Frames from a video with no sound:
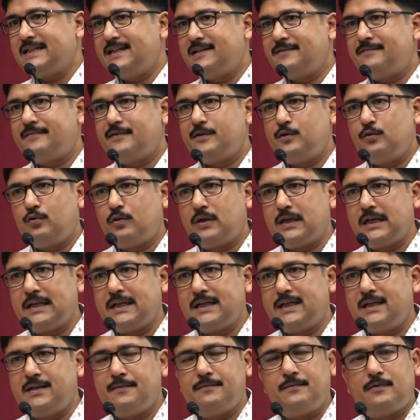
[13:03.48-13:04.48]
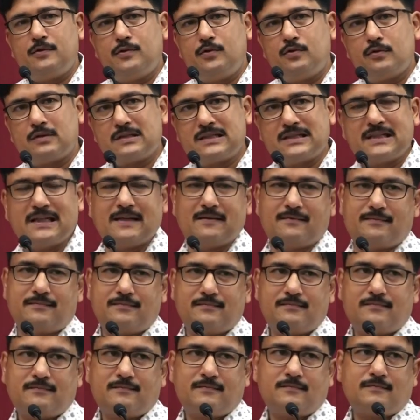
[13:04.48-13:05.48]
gift you can give to yourself,
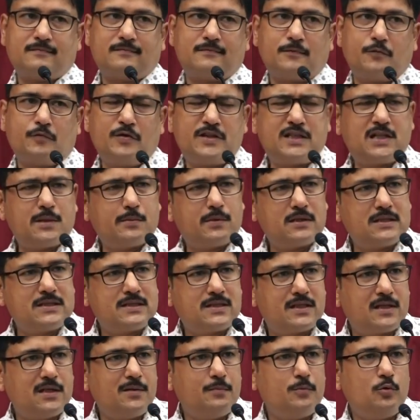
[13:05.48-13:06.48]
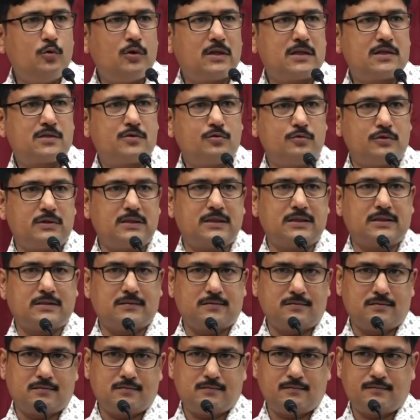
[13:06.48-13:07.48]
whichever stream you are choosing,
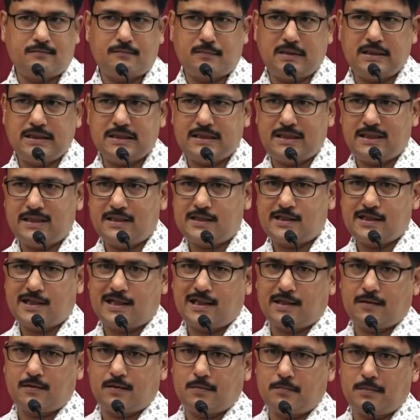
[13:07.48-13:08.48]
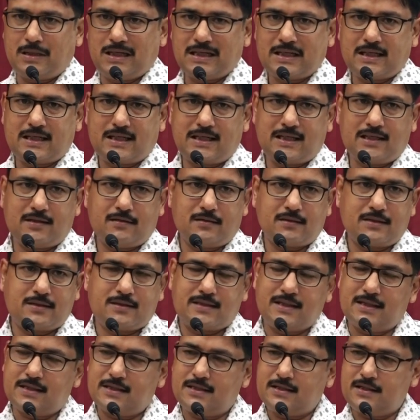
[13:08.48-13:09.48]
be it H R or marketing or
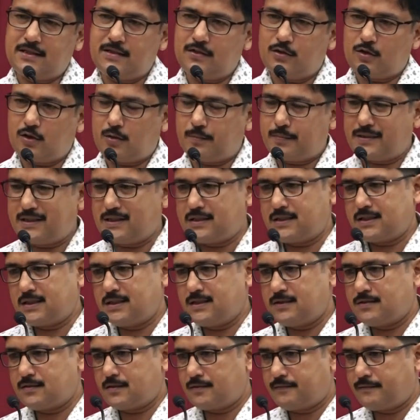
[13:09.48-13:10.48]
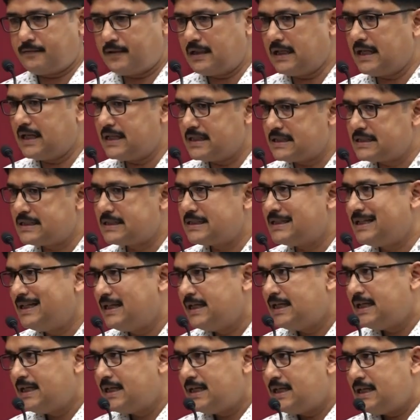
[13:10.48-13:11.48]
strategy or operations or finance,
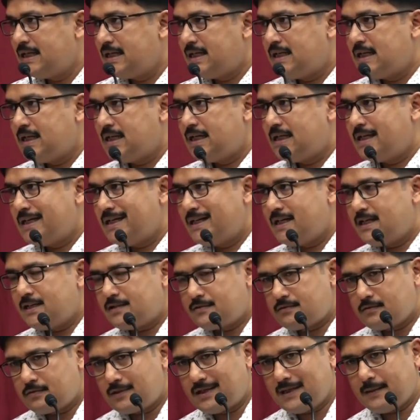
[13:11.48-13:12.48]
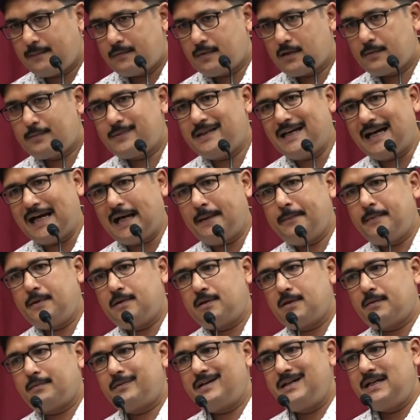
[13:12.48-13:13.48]
is to develop the habit
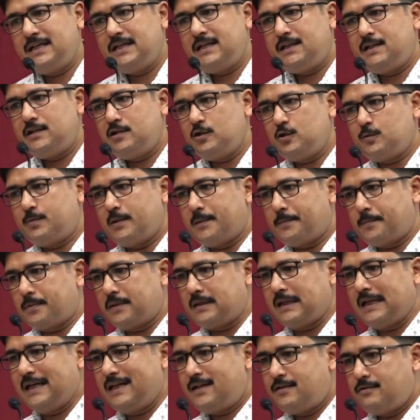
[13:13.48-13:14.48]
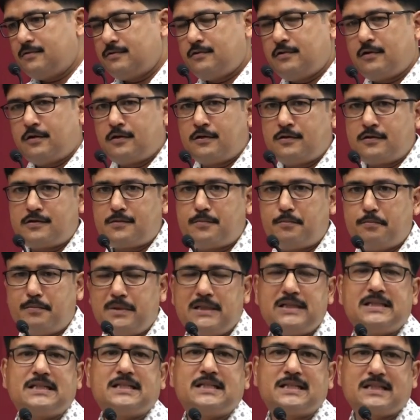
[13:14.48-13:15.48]
of reading newspaper. Like you don't
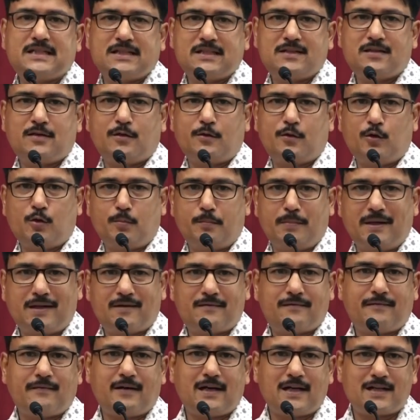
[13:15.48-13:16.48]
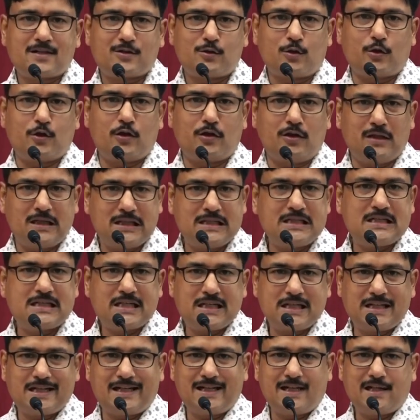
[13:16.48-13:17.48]
miss your breakfast or your lunch
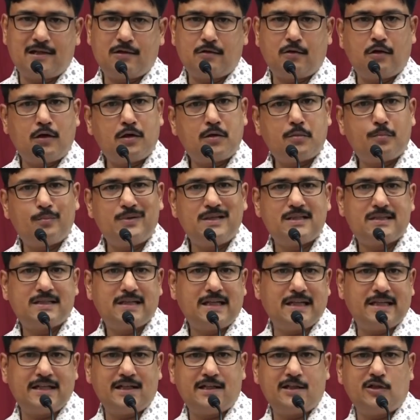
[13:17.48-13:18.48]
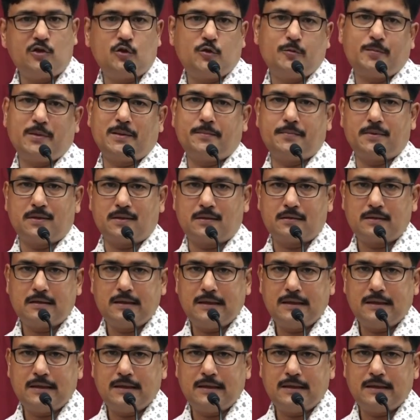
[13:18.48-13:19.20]
a day, don't miss any newspaper.